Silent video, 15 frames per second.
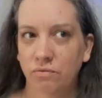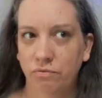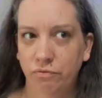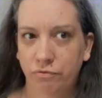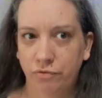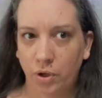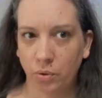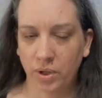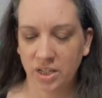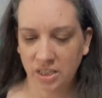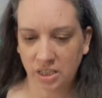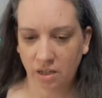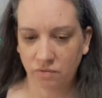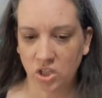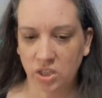focus
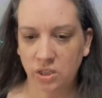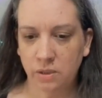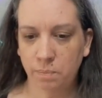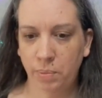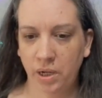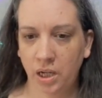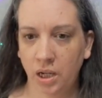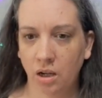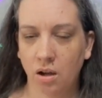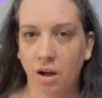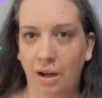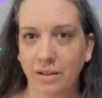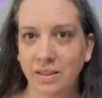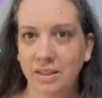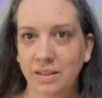of just spinning
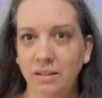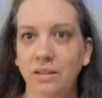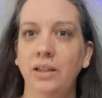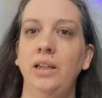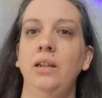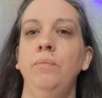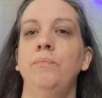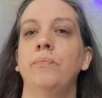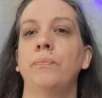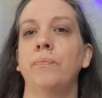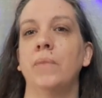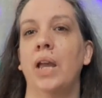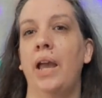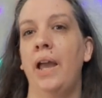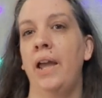constantly,
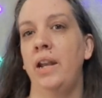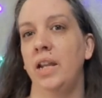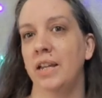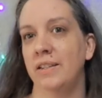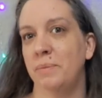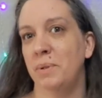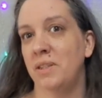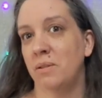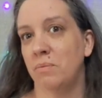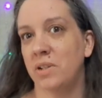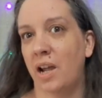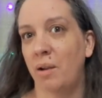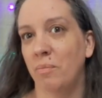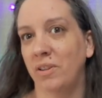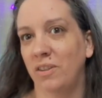and it gives me some
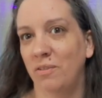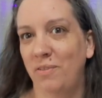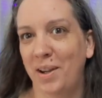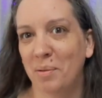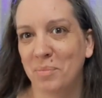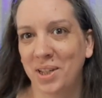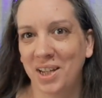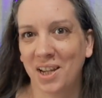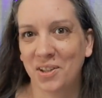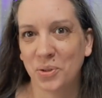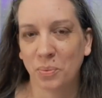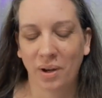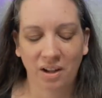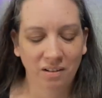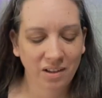time with the family
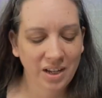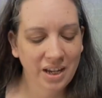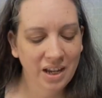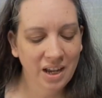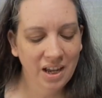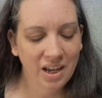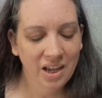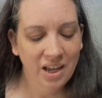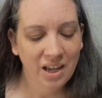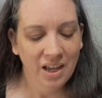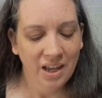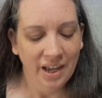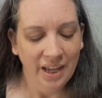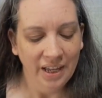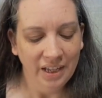as well.
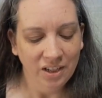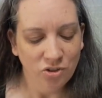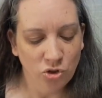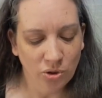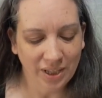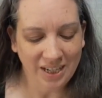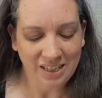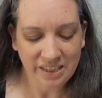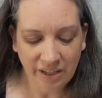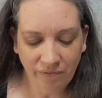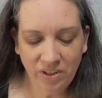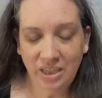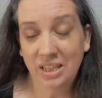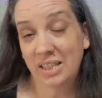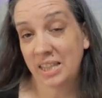July
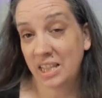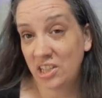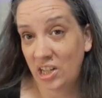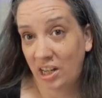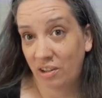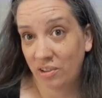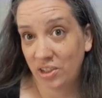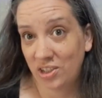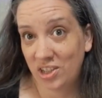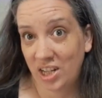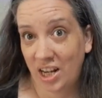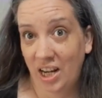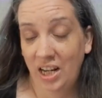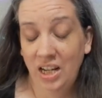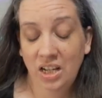7th is the challenge
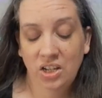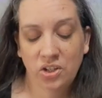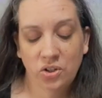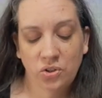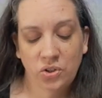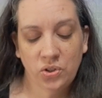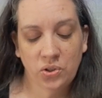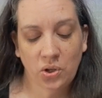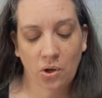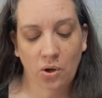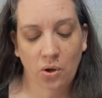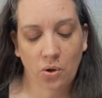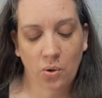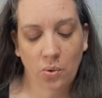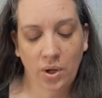day.
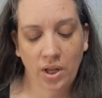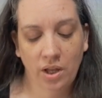So